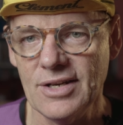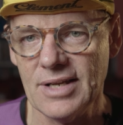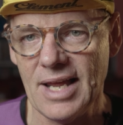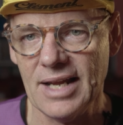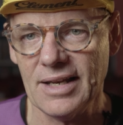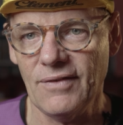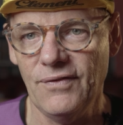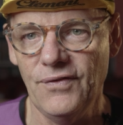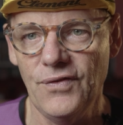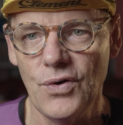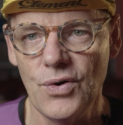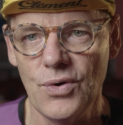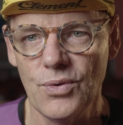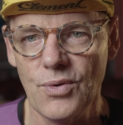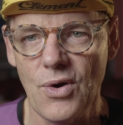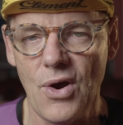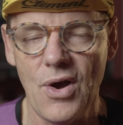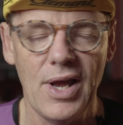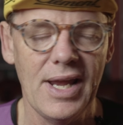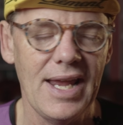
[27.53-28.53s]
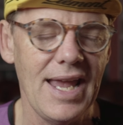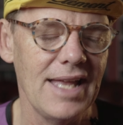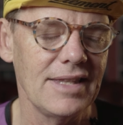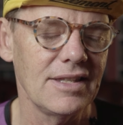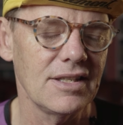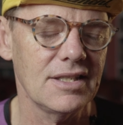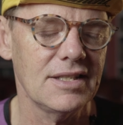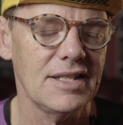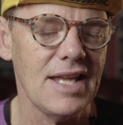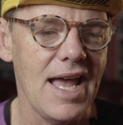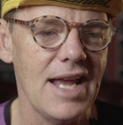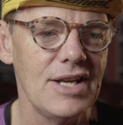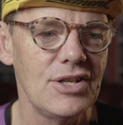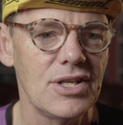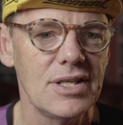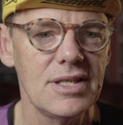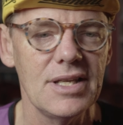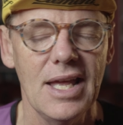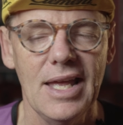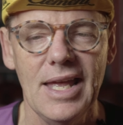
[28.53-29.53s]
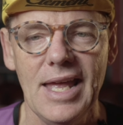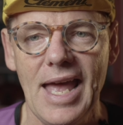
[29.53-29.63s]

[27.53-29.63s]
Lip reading: like the 4-eye and the stages,